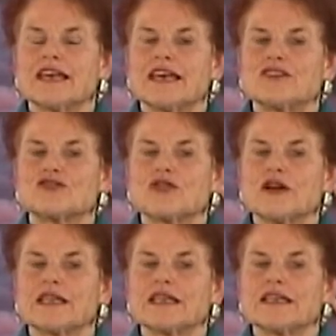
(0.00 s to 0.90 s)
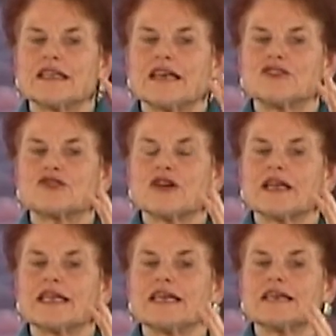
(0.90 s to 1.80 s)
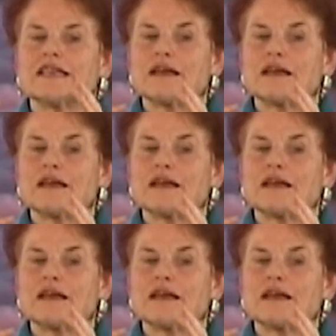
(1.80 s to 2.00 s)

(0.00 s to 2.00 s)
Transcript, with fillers: and drawing in and drawing in.